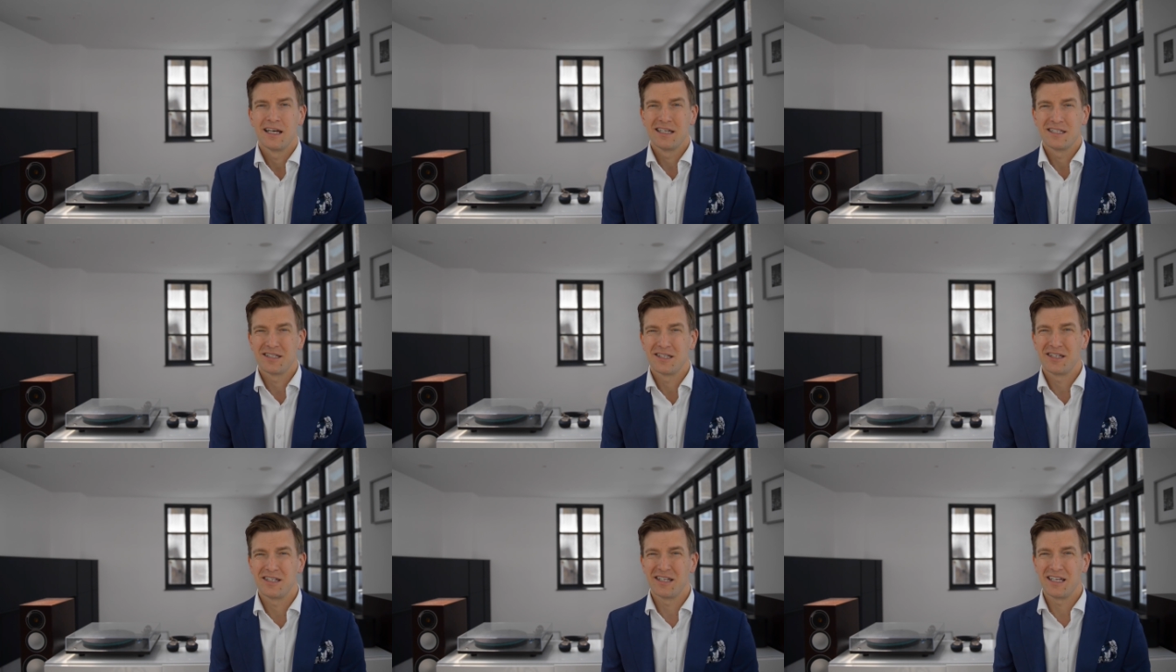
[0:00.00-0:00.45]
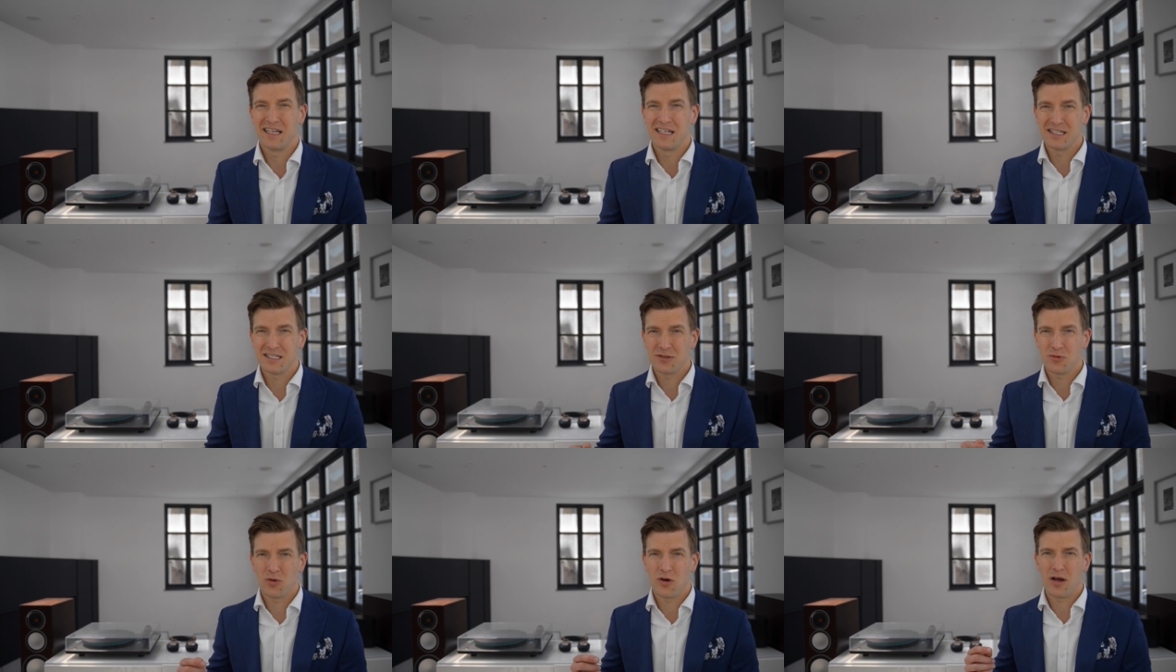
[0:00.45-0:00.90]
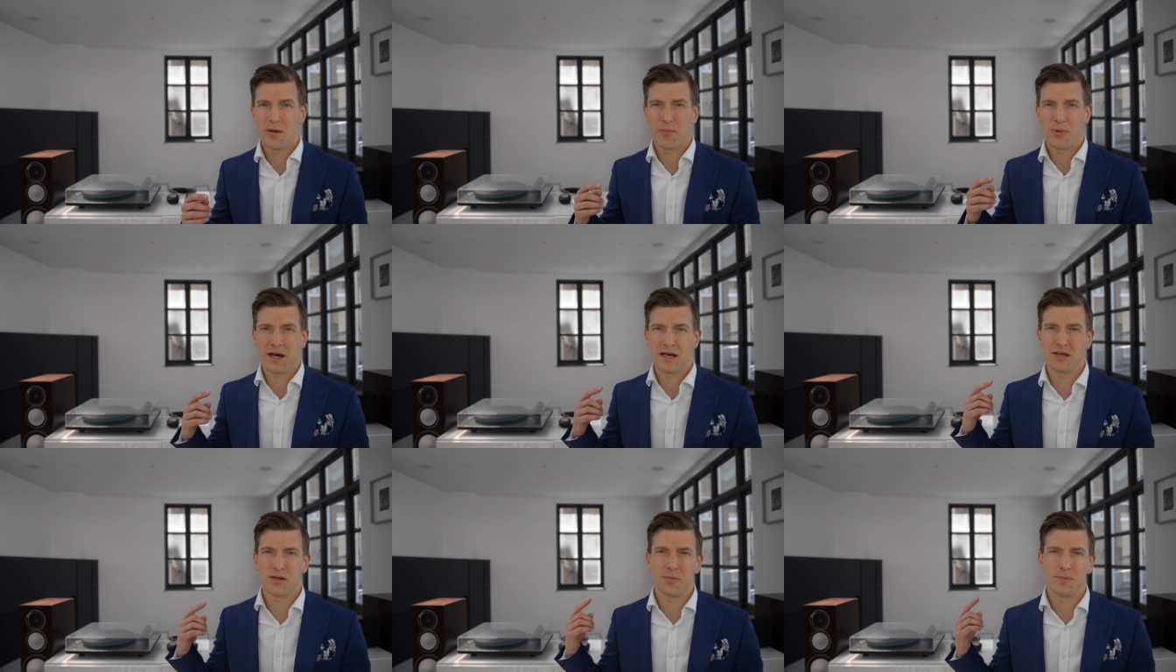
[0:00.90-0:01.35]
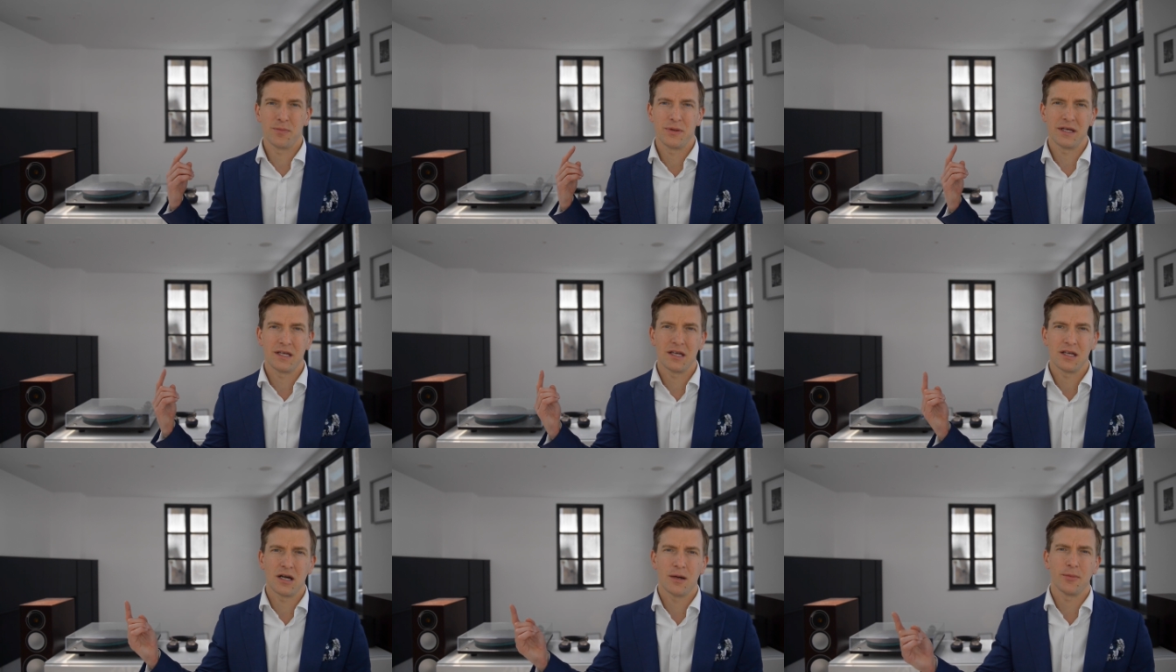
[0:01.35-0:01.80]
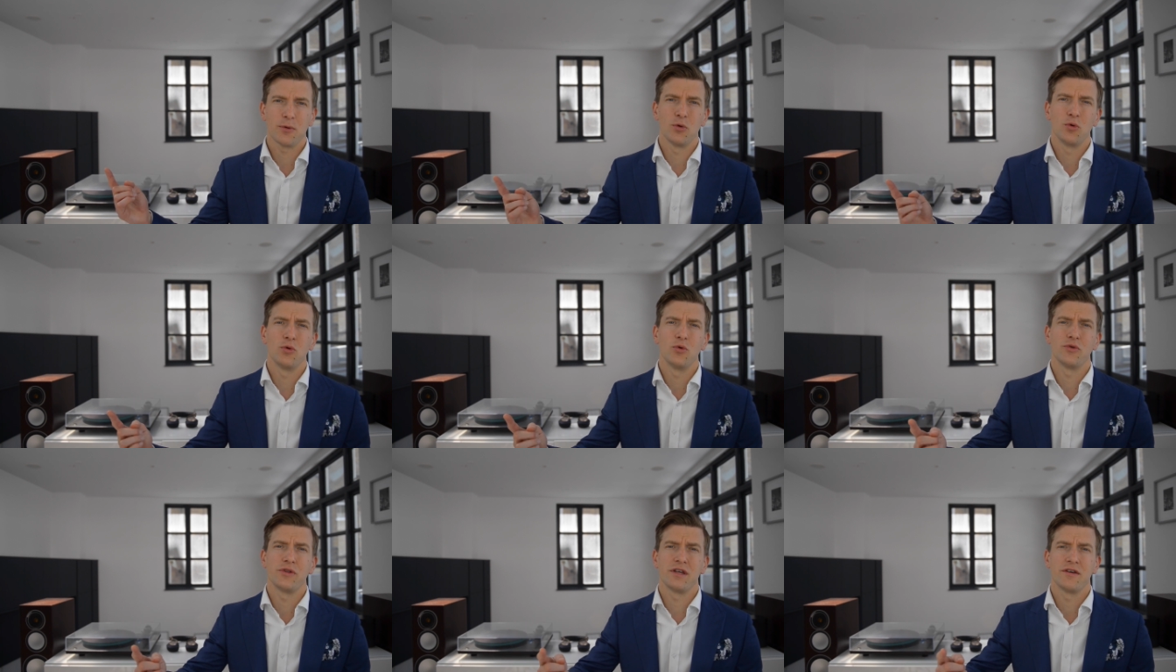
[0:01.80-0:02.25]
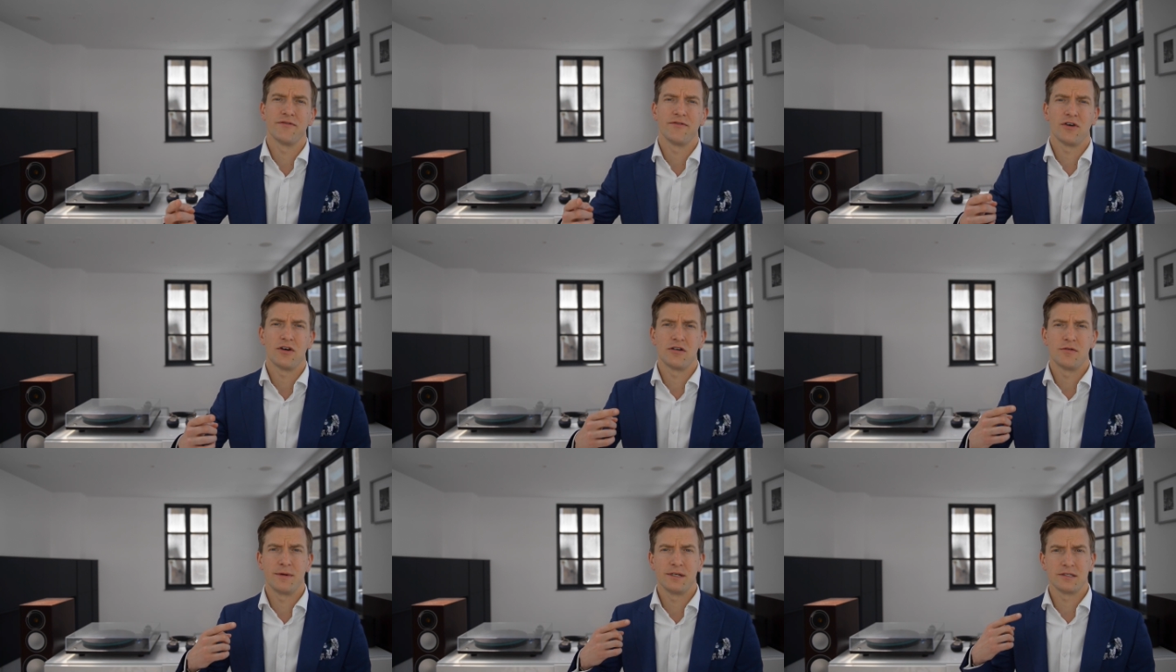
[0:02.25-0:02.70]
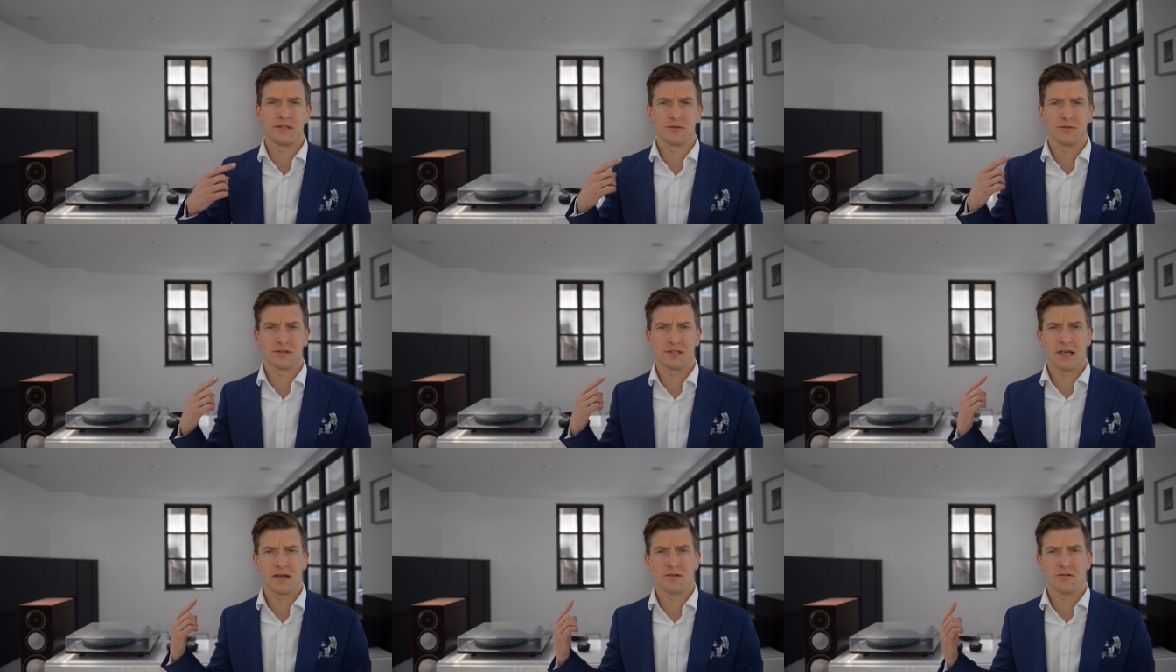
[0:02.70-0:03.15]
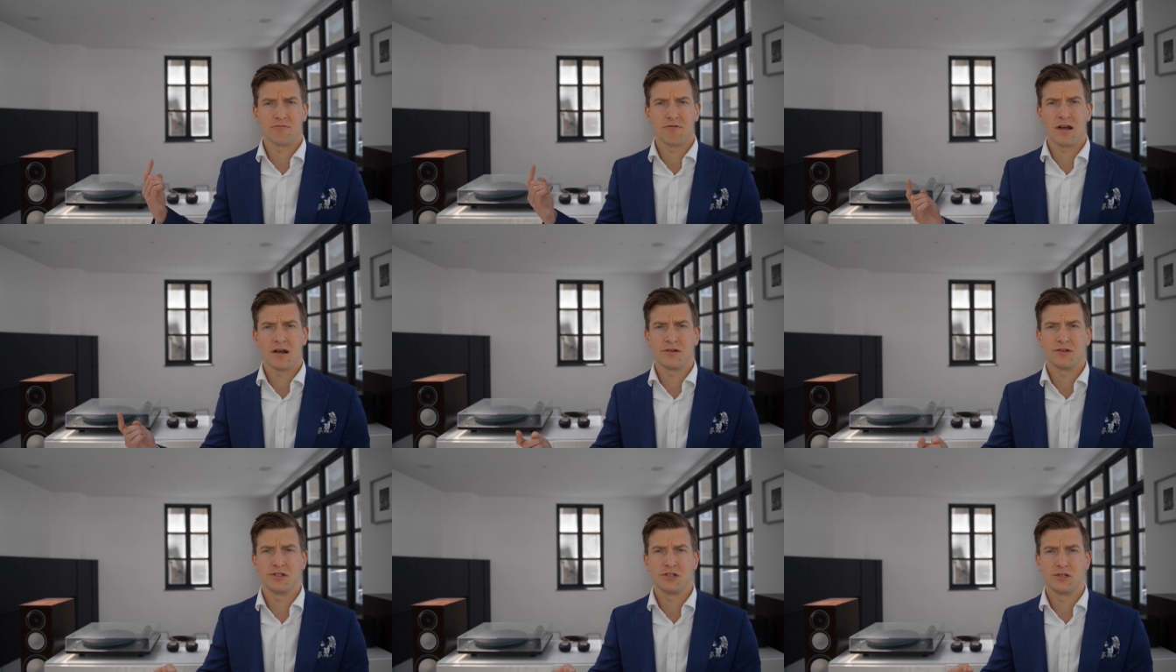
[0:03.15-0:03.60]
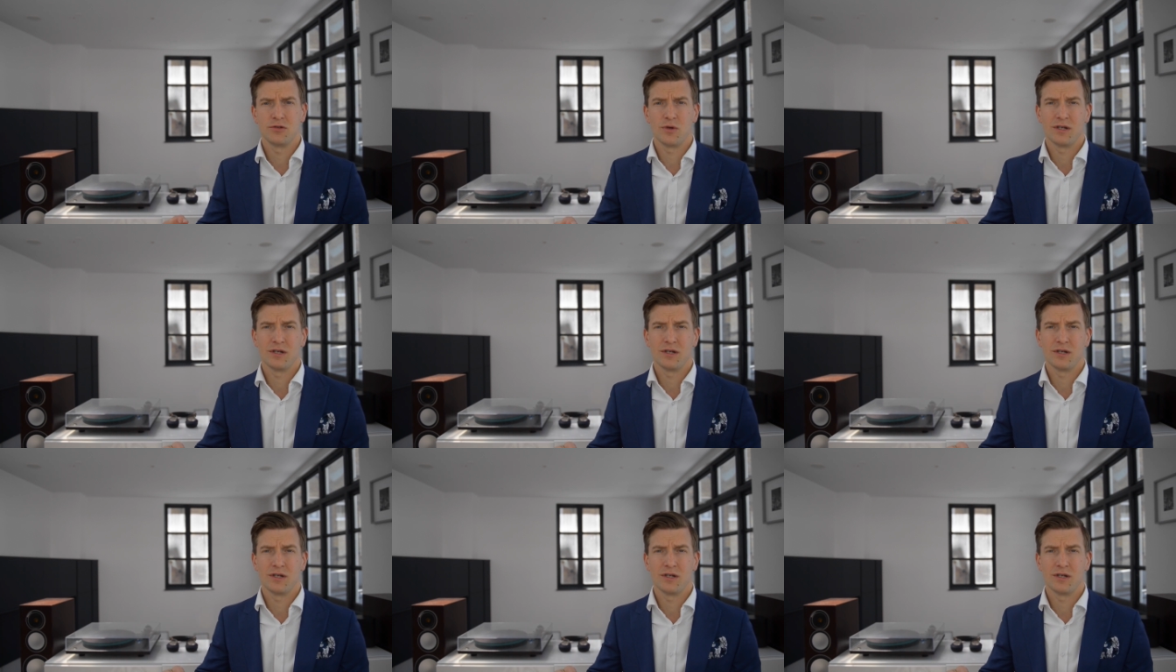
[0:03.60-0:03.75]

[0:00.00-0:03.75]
is that it is quite bad at picking up all the environmental sound around you